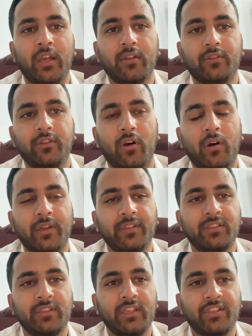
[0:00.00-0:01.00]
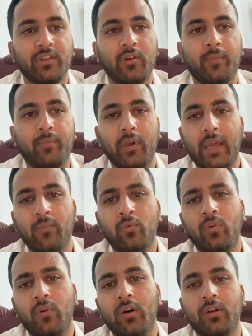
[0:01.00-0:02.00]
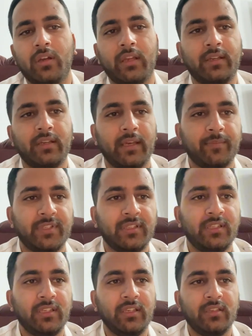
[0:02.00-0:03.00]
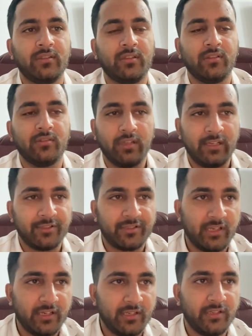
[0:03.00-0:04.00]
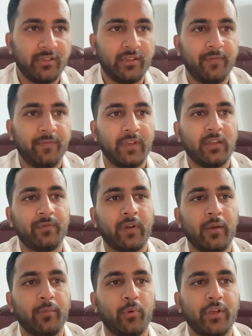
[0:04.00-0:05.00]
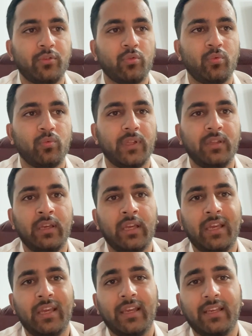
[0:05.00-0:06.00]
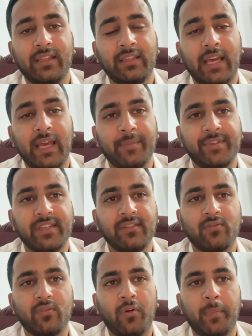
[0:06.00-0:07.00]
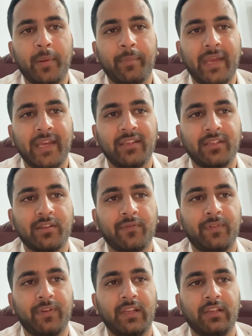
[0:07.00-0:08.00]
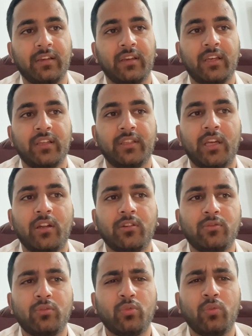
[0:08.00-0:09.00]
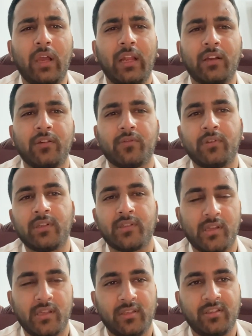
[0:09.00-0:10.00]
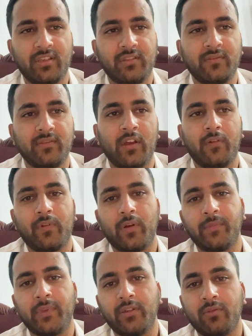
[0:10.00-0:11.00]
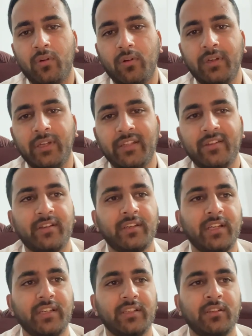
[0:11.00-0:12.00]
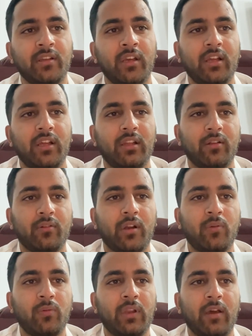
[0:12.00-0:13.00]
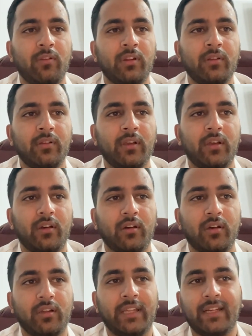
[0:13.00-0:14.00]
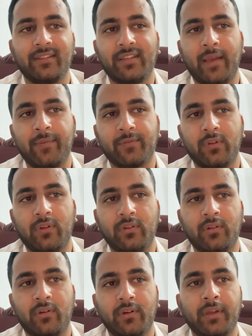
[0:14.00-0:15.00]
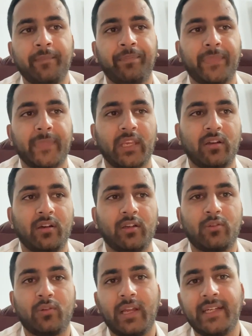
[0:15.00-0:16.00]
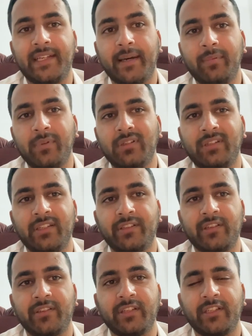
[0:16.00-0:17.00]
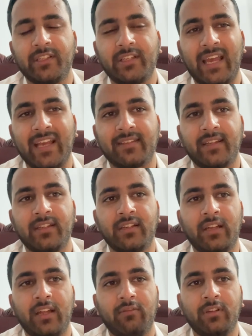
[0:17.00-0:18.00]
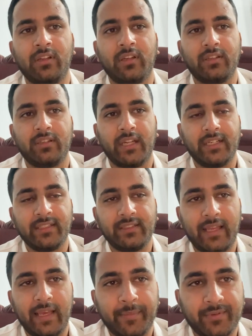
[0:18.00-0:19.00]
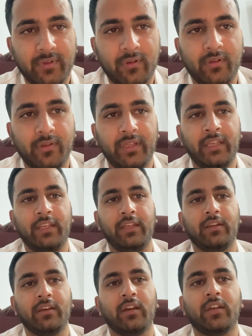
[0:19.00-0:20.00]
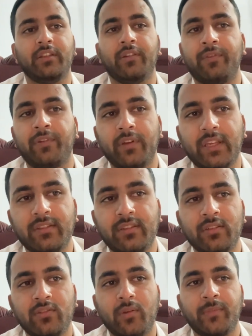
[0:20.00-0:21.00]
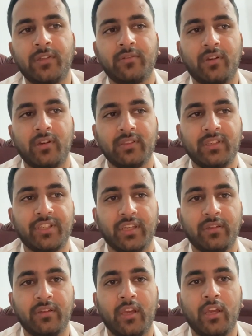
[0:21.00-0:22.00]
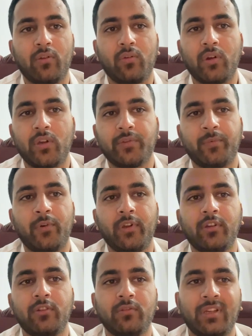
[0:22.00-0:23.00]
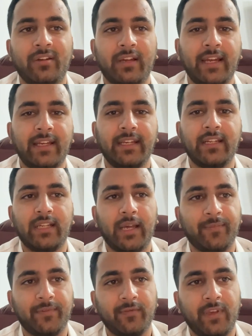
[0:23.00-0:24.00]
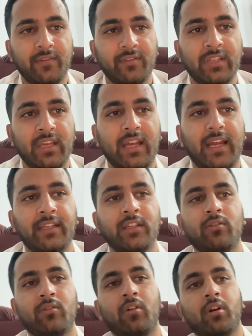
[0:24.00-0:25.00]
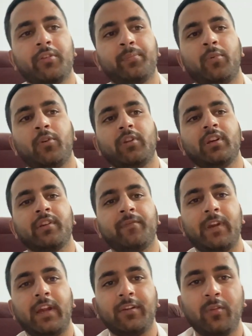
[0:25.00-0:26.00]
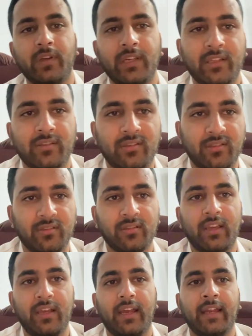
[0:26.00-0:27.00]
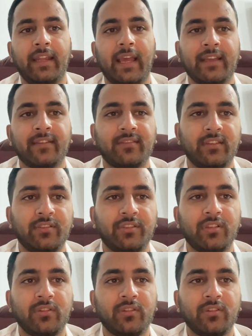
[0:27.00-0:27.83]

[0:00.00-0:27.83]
The origination of MOR and MCD is illustrated in the figure 5.21. In the absence of a magnetic field, there are true electronic transitions from the non-degenerated ground level, that is epsilon naught, to a double degenerated excited level, that is epsilon E. The frequencies of the transition corresponding to the right and left waves and the corresponding refractive indices and extension